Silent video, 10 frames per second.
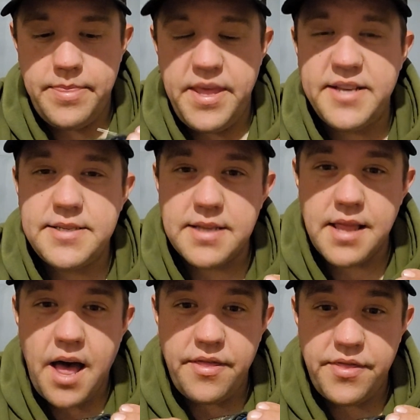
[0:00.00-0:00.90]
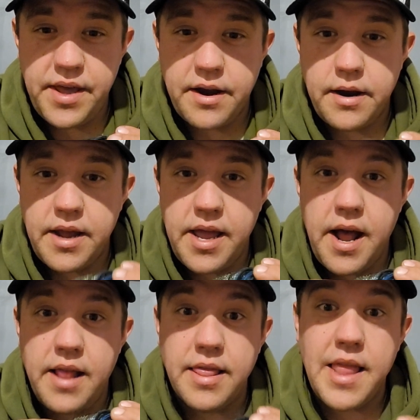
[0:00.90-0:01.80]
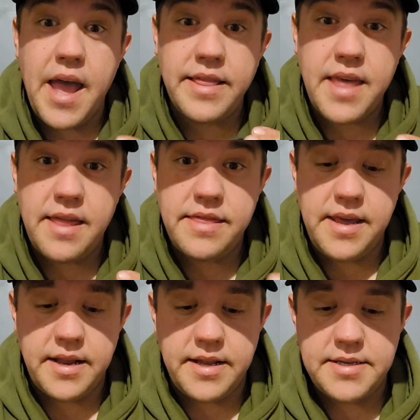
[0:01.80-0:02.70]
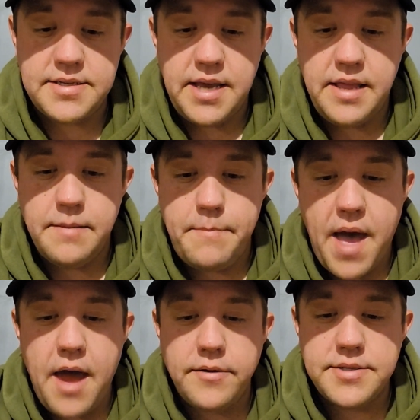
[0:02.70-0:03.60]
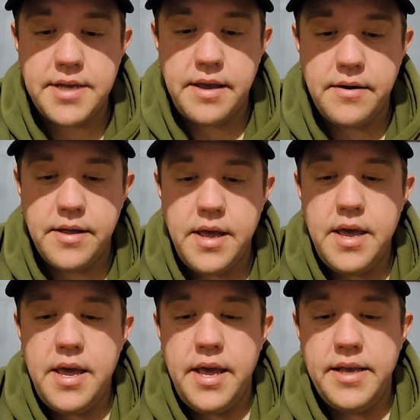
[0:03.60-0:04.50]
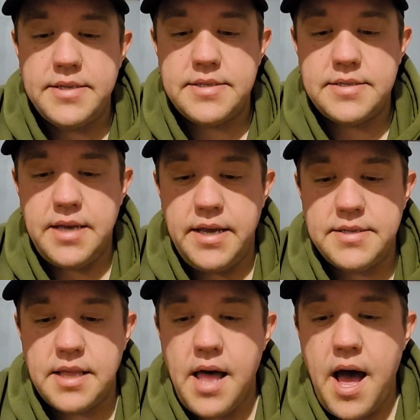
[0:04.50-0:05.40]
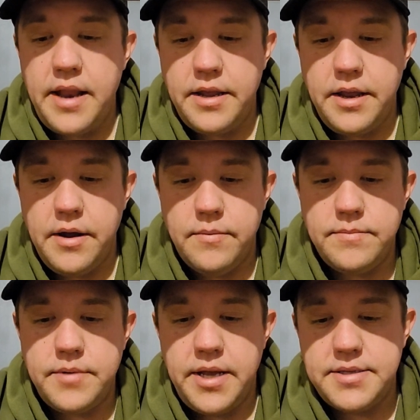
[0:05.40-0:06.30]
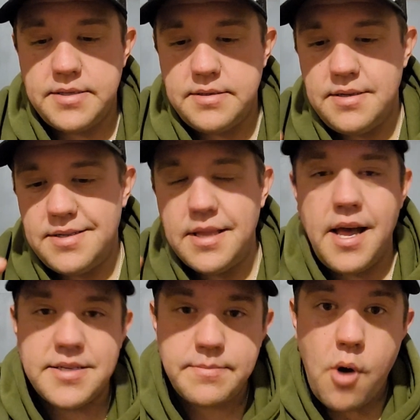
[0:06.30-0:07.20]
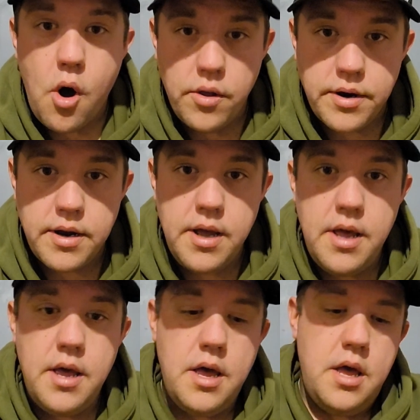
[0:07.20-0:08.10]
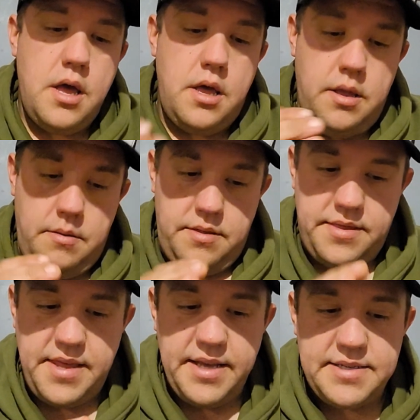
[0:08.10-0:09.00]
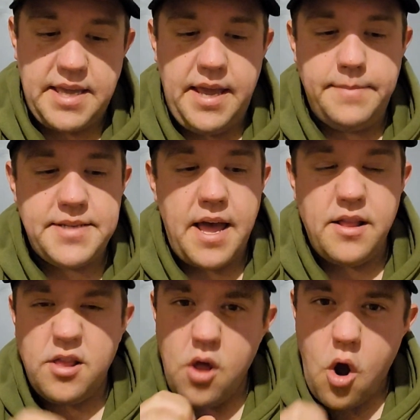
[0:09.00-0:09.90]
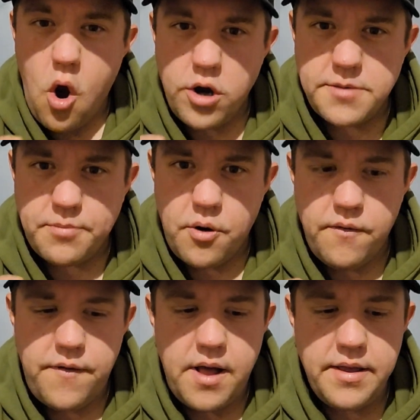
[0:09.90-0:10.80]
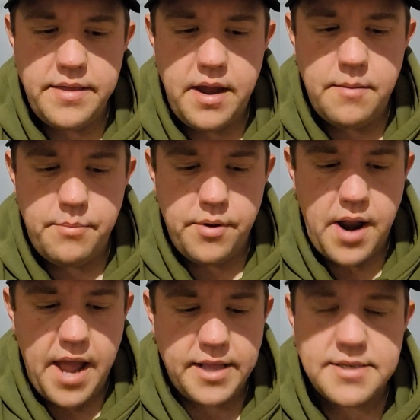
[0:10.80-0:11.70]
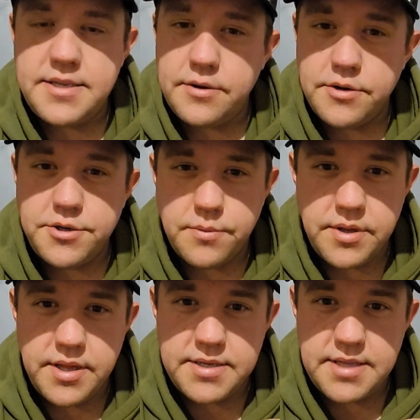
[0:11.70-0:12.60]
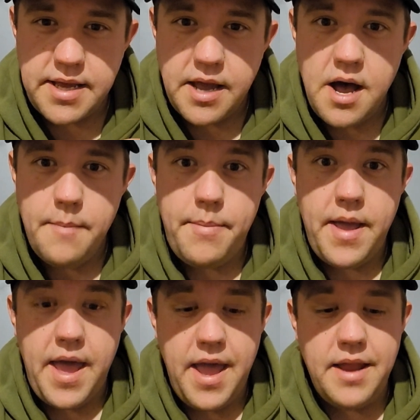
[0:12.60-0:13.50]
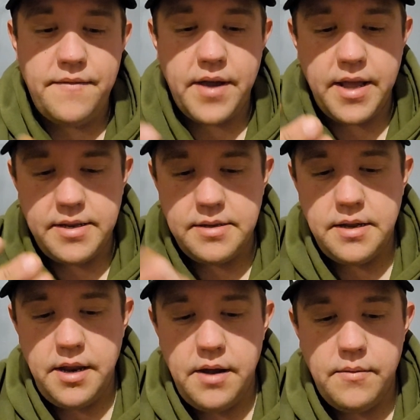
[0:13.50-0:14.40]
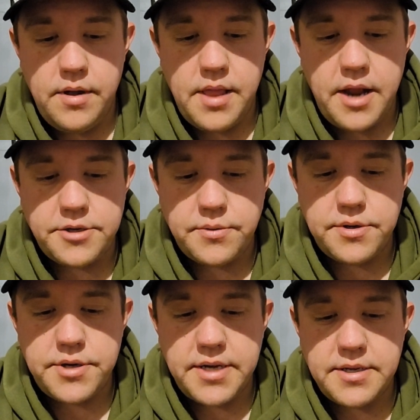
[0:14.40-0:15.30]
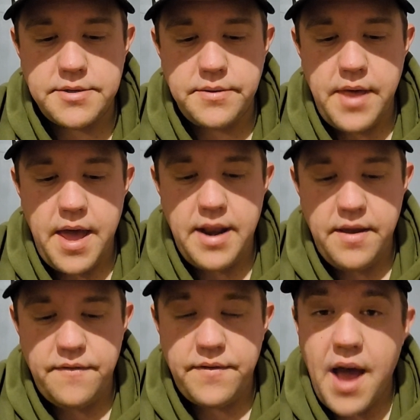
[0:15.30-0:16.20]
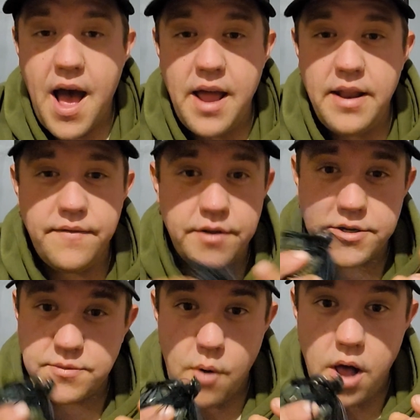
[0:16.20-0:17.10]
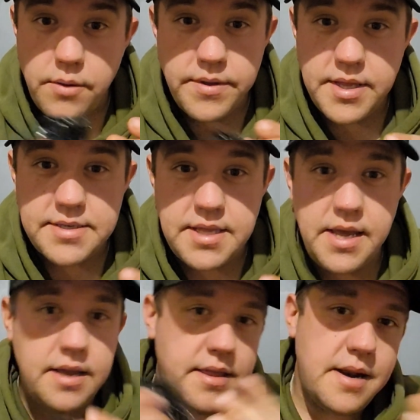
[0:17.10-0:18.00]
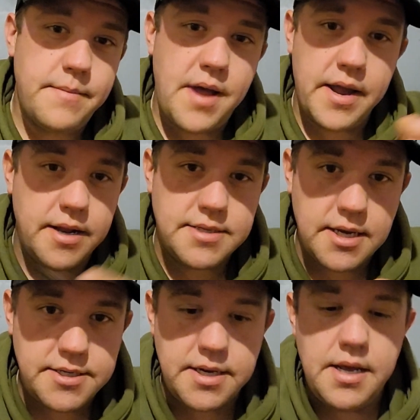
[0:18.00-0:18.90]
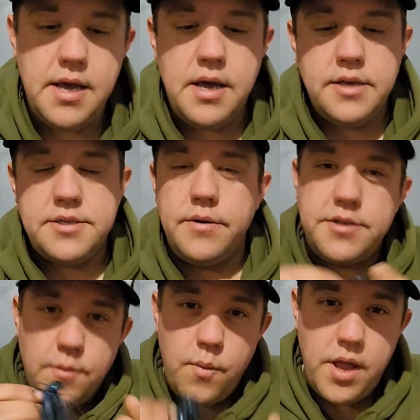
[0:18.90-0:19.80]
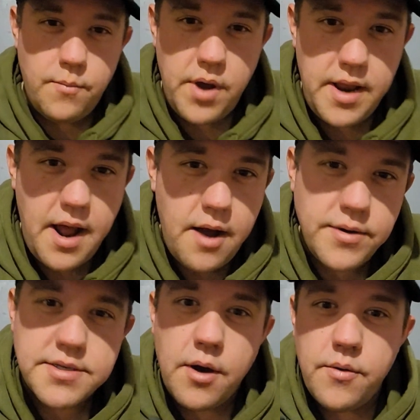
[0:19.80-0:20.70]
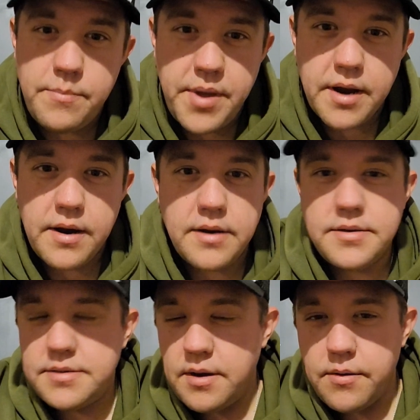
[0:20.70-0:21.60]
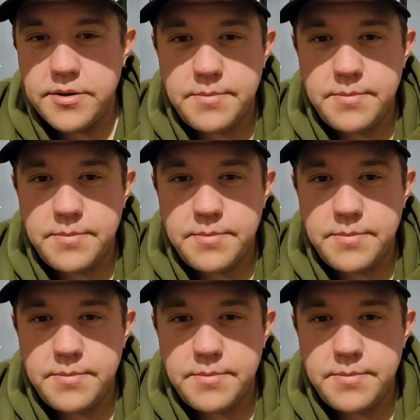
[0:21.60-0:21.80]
this is a lot thicker, and I like that thickness. And the paddle tail is a lot, you know, it's a lot smaller. This keeps that large profile in there, but I can still shorten this thing up. And if I get, you know, a lot of short strikes, I'll do that. If not, if they're swallowing this thing, then I'm not going to touch it. So it's a win-win. I always go with bigger. Don't go